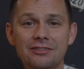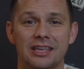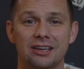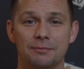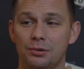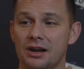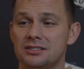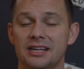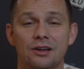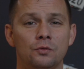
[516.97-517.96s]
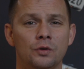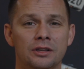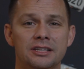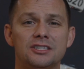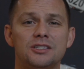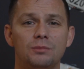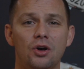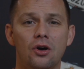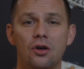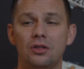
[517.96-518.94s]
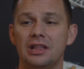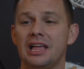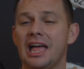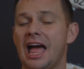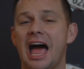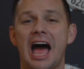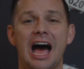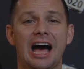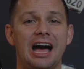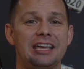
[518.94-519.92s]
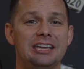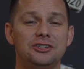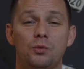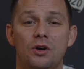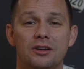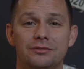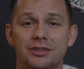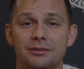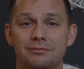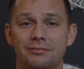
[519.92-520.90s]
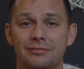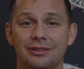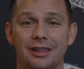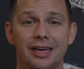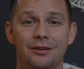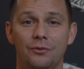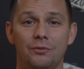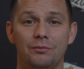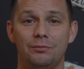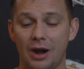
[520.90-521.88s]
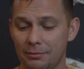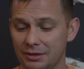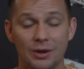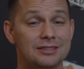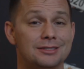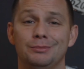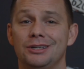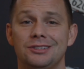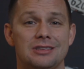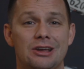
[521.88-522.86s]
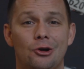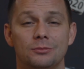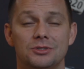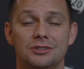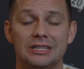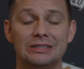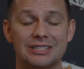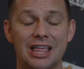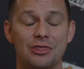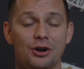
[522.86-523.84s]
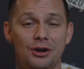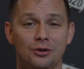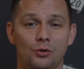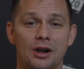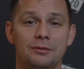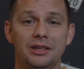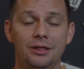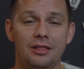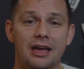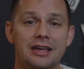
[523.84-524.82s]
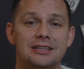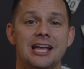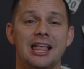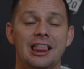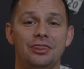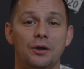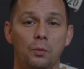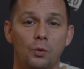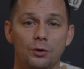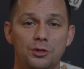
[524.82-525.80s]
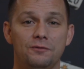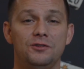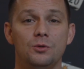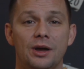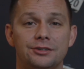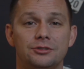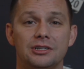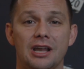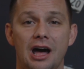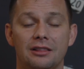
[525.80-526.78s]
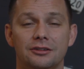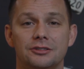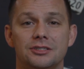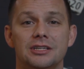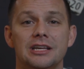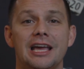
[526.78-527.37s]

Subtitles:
They compress down really small. Each one of them probably weighs as much as the arm sleeves. They're incredibly light. They're worth the few extra dollars